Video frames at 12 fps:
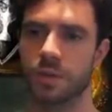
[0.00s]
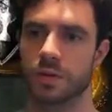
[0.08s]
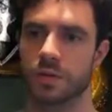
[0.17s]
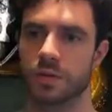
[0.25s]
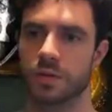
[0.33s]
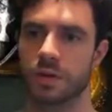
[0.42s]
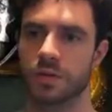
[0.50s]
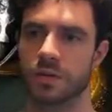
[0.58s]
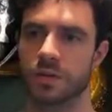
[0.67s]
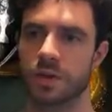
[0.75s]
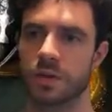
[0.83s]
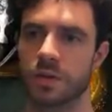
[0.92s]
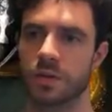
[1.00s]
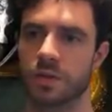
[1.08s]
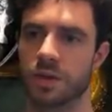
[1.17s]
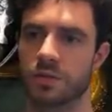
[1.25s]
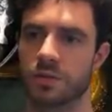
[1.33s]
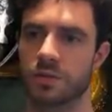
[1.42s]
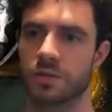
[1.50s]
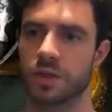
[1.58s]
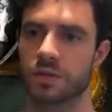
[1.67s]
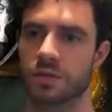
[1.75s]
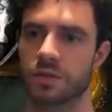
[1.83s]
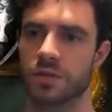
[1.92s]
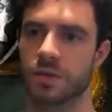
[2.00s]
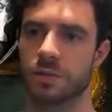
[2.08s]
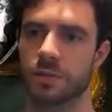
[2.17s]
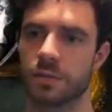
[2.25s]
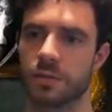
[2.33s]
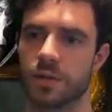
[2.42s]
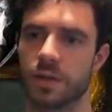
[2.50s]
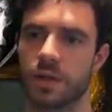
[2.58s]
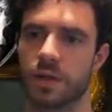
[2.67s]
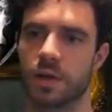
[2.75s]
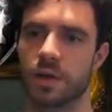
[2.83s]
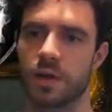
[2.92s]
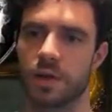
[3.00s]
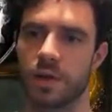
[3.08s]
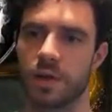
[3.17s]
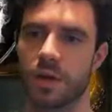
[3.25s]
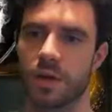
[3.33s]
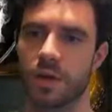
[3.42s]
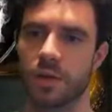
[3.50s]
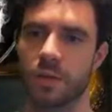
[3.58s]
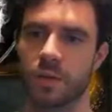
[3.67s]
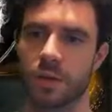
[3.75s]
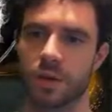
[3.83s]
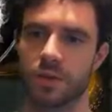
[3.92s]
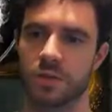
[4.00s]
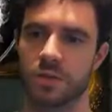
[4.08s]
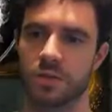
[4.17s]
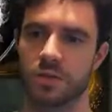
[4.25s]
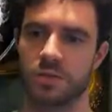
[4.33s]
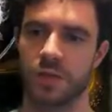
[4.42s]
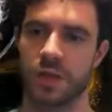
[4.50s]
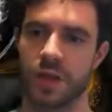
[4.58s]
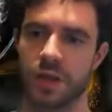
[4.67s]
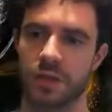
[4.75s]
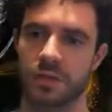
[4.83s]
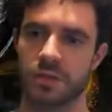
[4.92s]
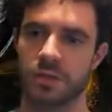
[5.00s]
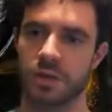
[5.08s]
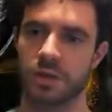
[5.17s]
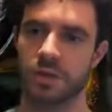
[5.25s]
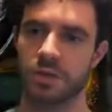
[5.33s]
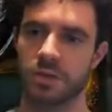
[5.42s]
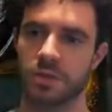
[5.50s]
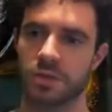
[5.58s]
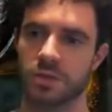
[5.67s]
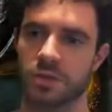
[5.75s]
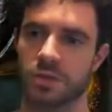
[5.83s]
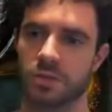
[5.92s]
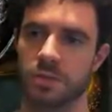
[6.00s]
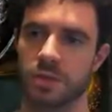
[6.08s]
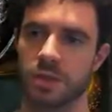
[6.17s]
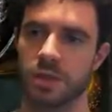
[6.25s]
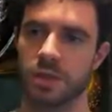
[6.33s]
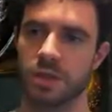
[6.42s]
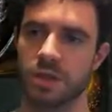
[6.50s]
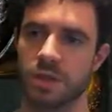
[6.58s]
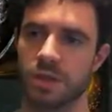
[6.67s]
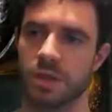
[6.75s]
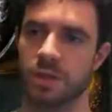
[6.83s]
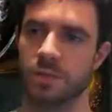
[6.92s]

So let's get the old Estus flasks down me. Normally I used to use the Zweihander for doing this, and it was so much easier.